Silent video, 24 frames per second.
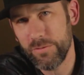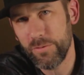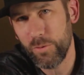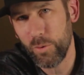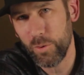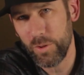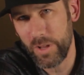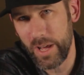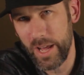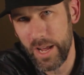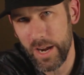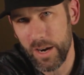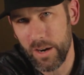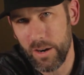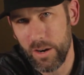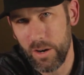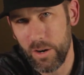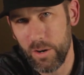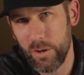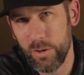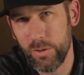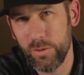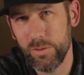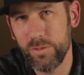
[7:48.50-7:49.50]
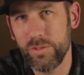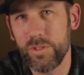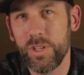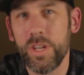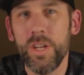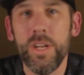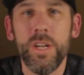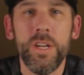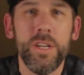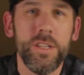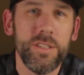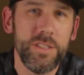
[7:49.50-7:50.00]
for the air hose
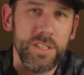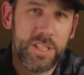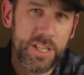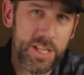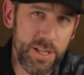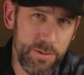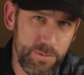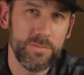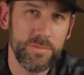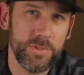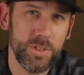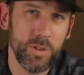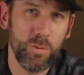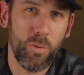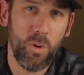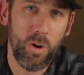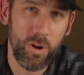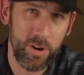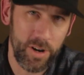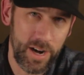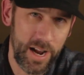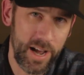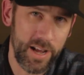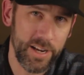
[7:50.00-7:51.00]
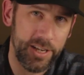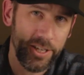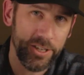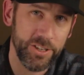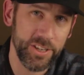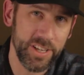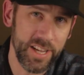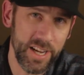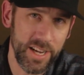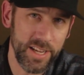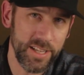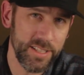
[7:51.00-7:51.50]
to keep the water out of
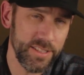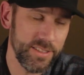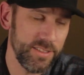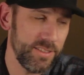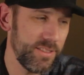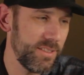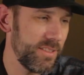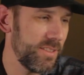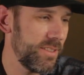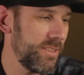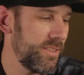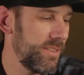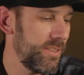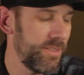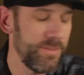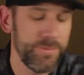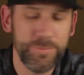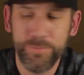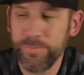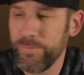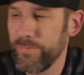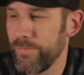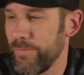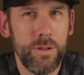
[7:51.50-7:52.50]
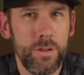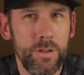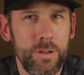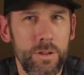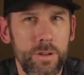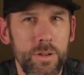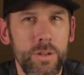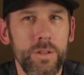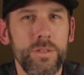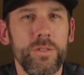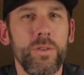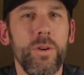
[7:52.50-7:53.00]
your guns.
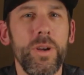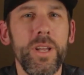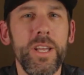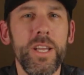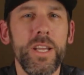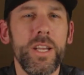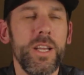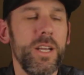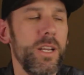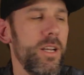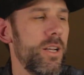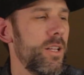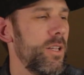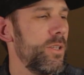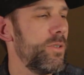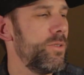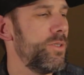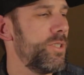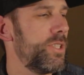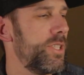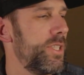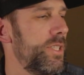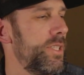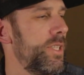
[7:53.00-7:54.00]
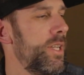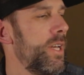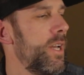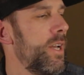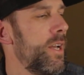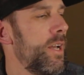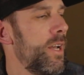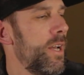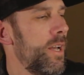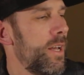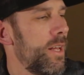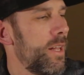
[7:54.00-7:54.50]
So in conclusion,
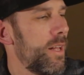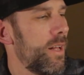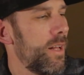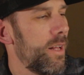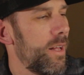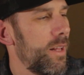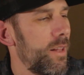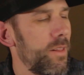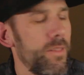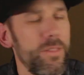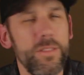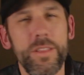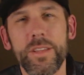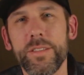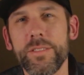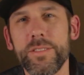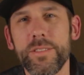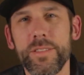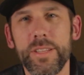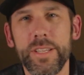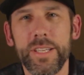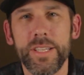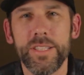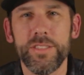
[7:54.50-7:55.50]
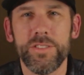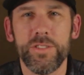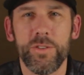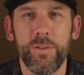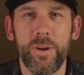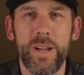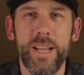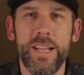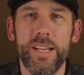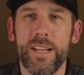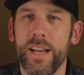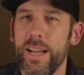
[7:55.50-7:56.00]
this thing is
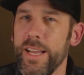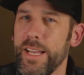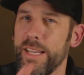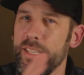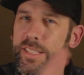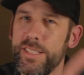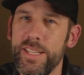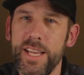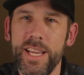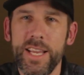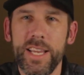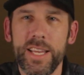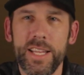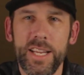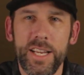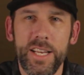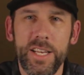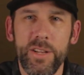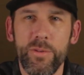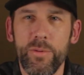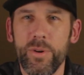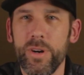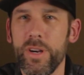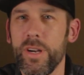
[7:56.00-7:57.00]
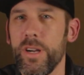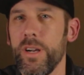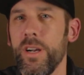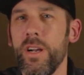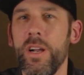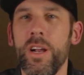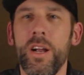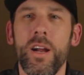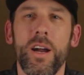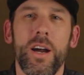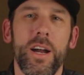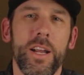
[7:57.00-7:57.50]
great. I can take it anywhere.
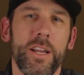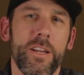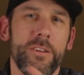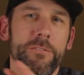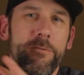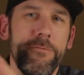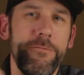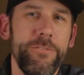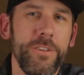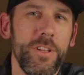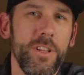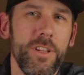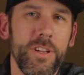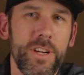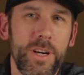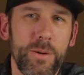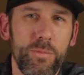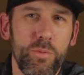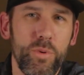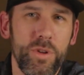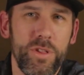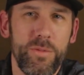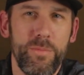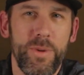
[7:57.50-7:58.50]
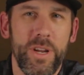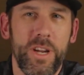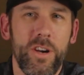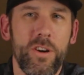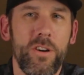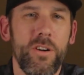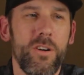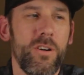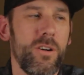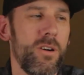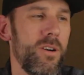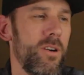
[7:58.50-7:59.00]
I can fill it up with my
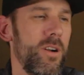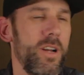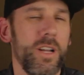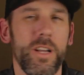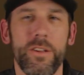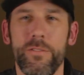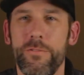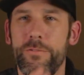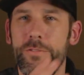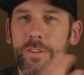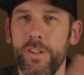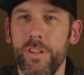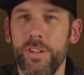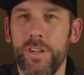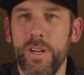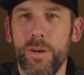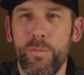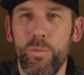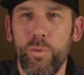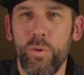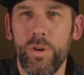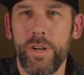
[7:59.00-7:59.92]
car. I can fill it up